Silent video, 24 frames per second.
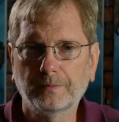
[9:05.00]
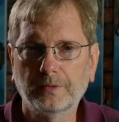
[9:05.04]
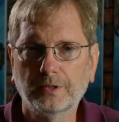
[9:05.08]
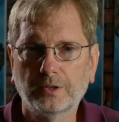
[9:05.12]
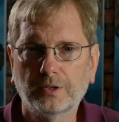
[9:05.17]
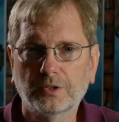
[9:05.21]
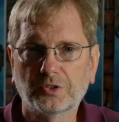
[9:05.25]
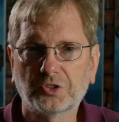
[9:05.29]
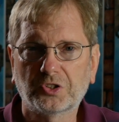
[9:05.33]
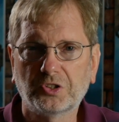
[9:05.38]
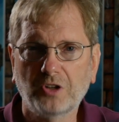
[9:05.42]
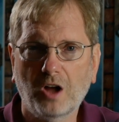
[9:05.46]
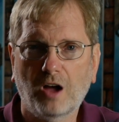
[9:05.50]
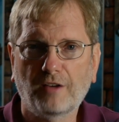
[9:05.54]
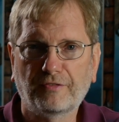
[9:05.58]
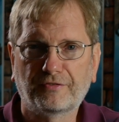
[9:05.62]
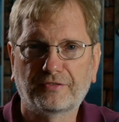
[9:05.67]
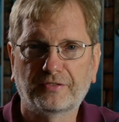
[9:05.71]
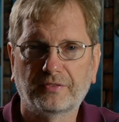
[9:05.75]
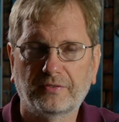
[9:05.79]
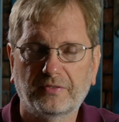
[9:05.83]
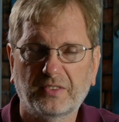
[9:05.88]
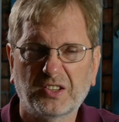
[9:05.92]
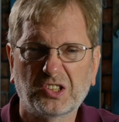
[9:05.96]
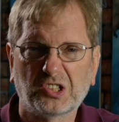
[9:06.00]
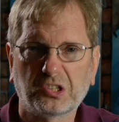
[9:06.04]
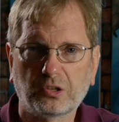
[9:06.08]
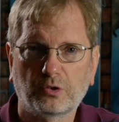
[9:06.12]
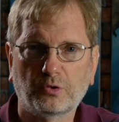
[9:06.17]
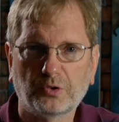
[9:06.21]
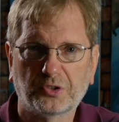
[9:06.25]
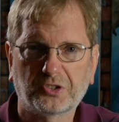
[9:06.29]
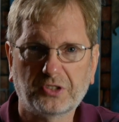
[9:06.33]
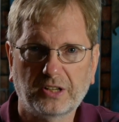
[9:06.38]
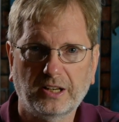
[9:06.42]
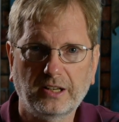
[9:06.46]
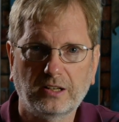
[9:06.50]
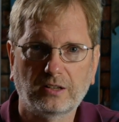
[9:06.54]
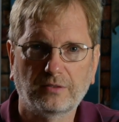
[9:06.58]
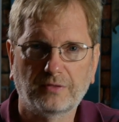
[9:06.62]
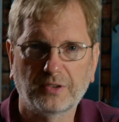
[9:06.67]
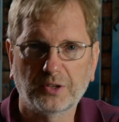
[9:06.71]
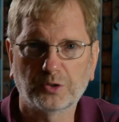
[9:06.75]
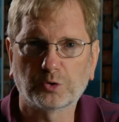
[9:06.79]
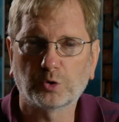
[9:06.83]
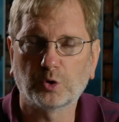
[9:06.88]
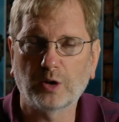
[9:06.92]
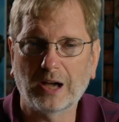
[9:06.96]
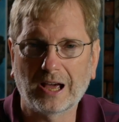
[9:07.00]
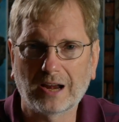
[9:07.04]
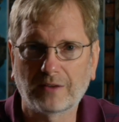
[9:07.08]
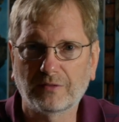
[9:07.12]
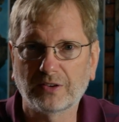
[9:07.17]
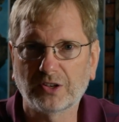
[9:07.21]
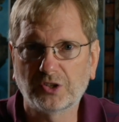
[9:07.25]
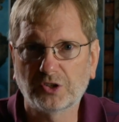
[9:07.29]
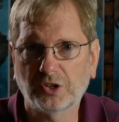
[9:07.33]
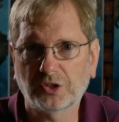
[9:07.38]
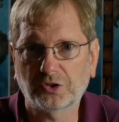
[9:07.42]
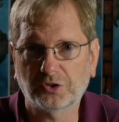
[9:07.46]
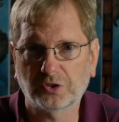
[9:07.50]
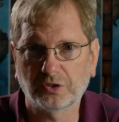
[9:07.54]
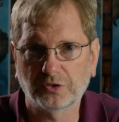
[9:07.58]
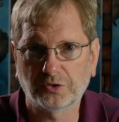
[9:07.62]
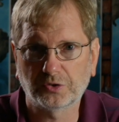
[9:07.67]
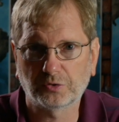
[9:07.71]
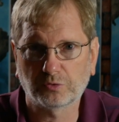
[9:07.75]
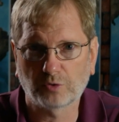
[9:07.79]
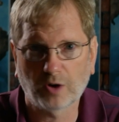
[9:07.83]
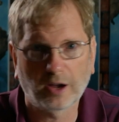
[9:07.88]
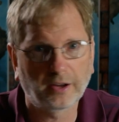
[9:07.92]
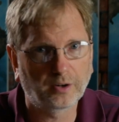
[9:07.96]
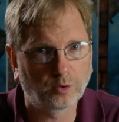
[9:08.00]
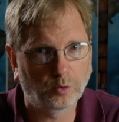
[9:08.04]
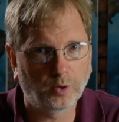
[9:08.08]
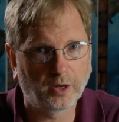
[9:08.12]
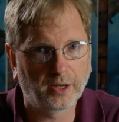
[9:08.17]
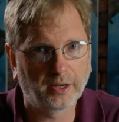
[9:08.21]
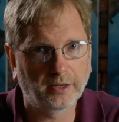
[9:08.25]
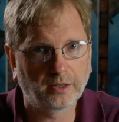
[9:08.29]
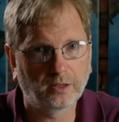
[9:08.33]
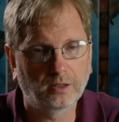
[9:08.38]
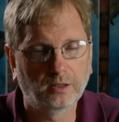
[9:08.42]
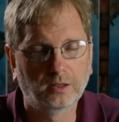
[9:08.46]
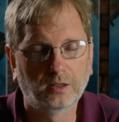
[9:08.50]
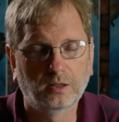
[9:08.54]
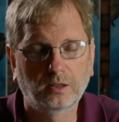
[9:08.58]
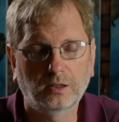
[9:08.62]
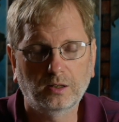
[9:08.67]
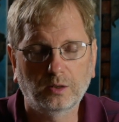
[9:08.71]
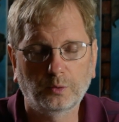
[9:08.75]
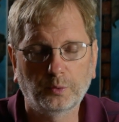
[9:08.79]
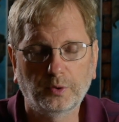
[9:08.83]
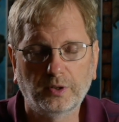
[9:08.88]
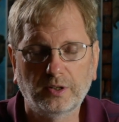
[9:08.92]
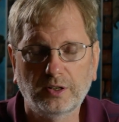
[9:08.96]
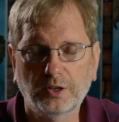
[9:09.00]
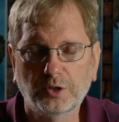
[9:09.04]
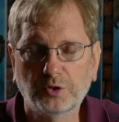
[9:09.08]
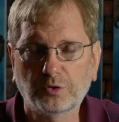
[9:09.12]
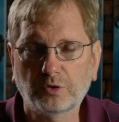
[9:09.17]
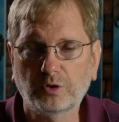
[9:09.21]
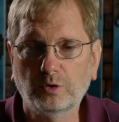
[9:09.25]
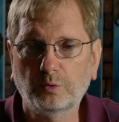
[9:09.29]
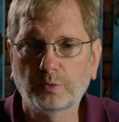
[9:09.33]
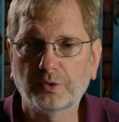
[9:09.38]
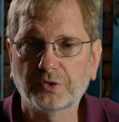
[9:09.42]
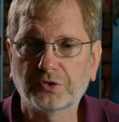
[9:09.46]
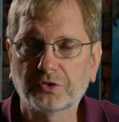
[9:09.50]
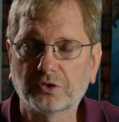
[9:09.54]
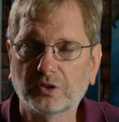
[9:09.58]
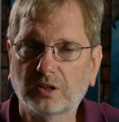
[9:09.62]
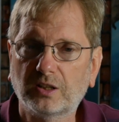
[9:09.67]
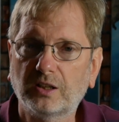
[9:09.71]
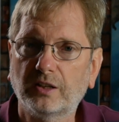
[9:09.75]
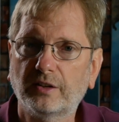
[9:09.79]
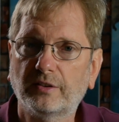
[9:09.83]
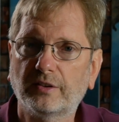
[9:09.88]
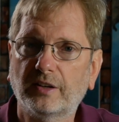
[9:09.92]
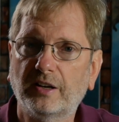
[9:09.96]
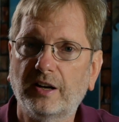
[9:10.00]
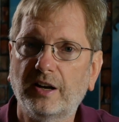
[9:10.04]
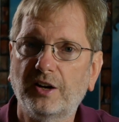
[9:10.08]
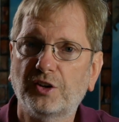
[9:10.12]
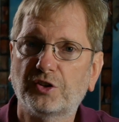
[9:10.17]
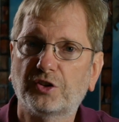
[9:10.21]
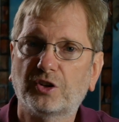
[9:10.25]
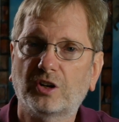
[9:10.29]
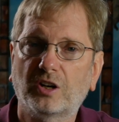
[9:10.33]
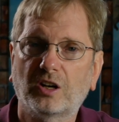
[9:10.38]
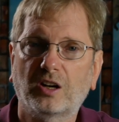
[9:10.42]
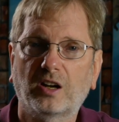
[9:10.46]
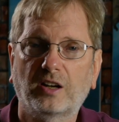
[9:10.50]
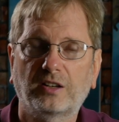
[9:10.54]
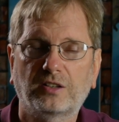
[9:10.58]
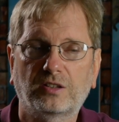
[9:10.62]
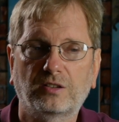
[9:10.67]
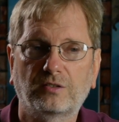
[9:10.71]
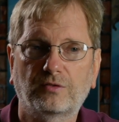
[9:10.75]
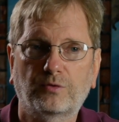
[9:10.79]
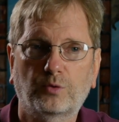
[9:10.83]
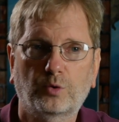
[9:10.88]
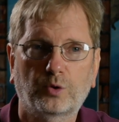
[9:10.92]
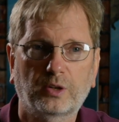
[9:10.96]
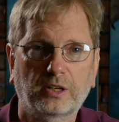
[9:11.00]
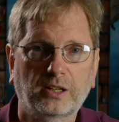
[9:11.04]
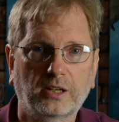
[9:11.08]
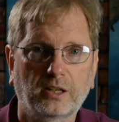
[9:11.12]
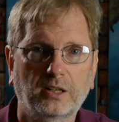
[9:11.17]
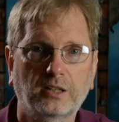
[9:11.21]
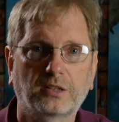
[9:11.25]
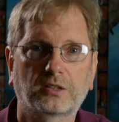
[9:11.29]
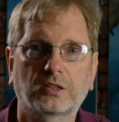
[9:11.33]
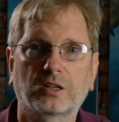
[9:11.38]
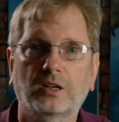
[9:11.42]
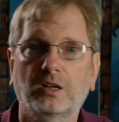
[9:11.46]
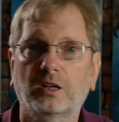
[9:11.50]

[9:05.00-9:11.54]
snuff this little state of Israel out of existence right away. And when Israel was declared a nation in 1948,